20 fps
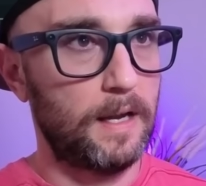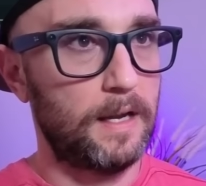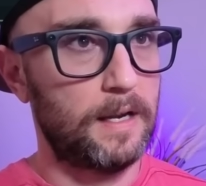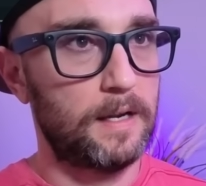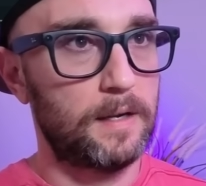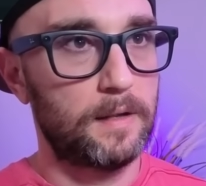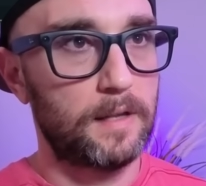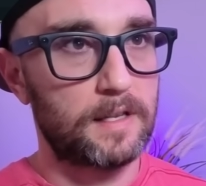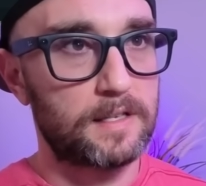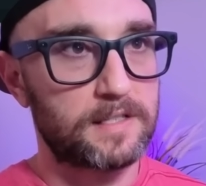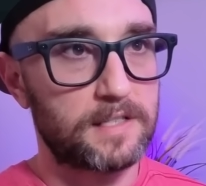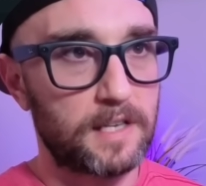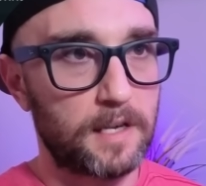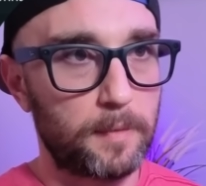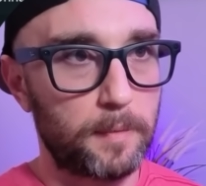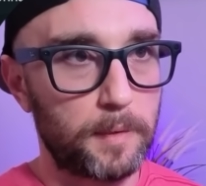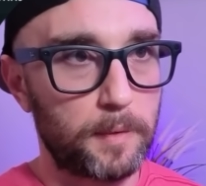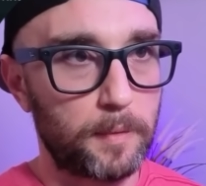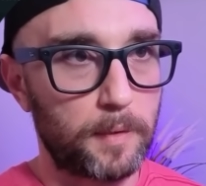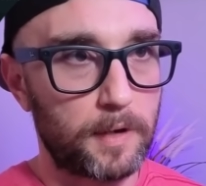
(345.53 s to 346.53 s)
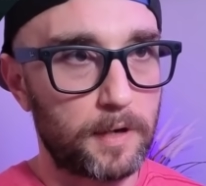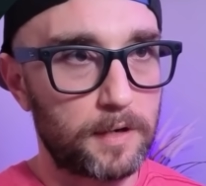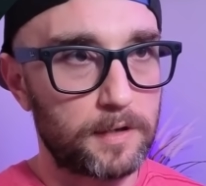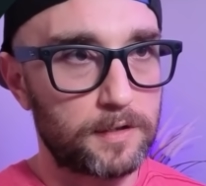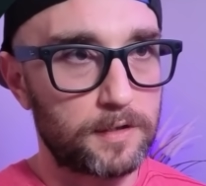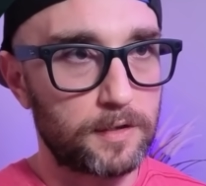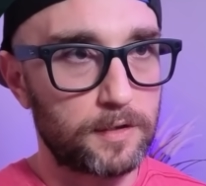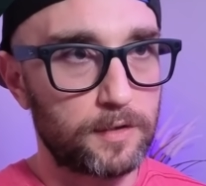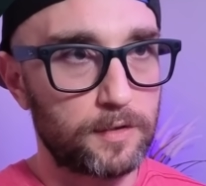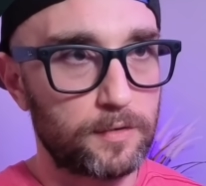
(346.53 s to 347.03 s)
and let's say we wanted
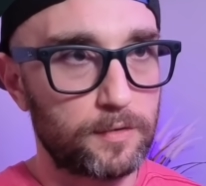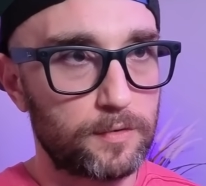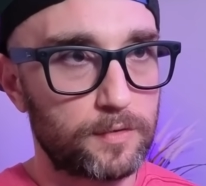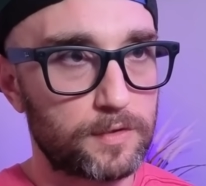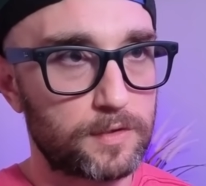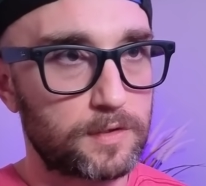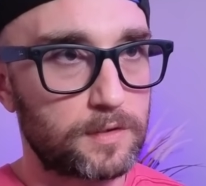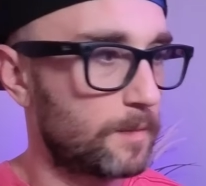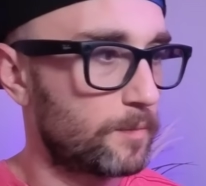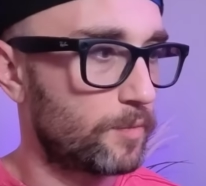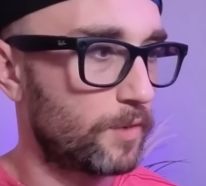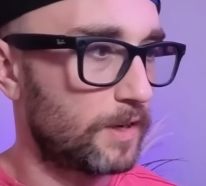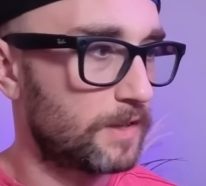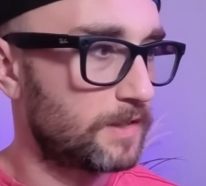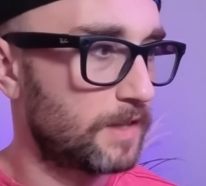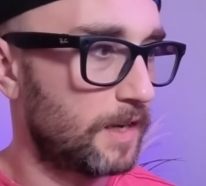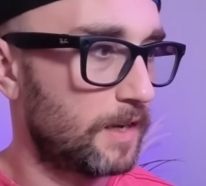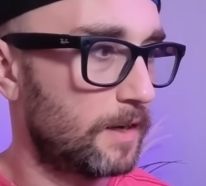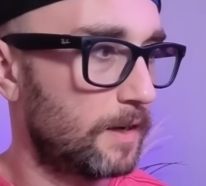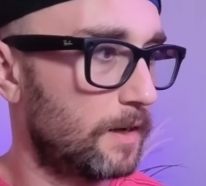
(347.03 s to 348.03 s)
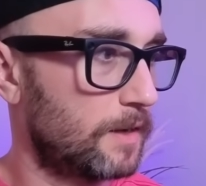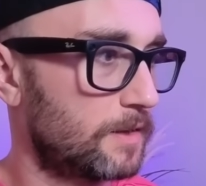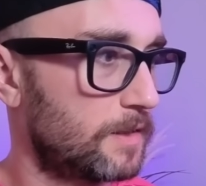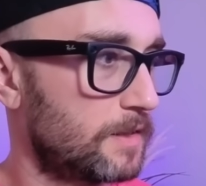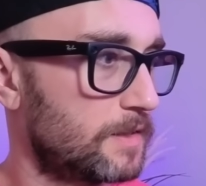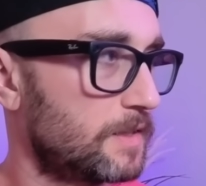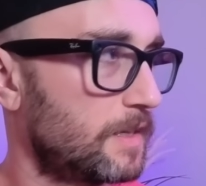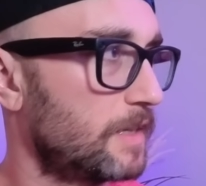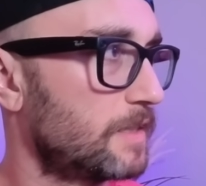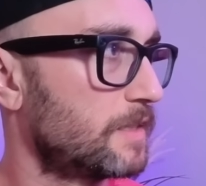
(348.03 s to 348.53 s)
to use Bright Data to
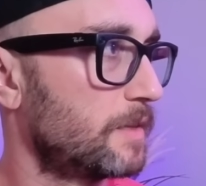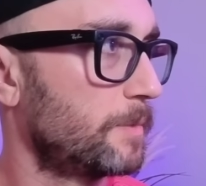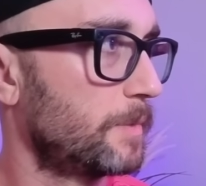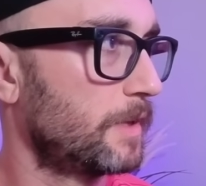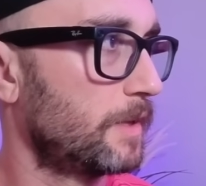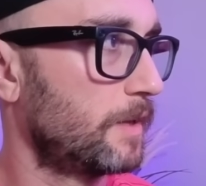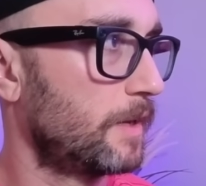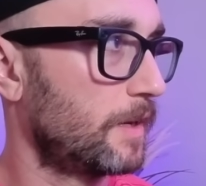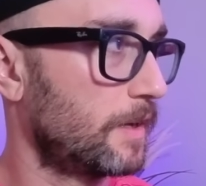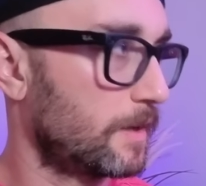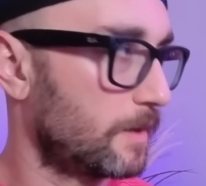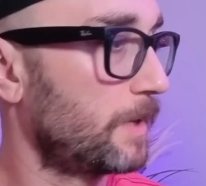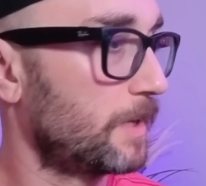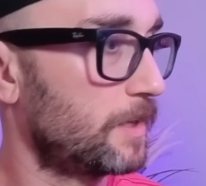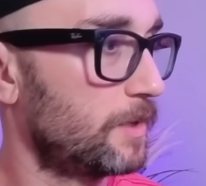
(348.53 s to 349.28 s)
say something like,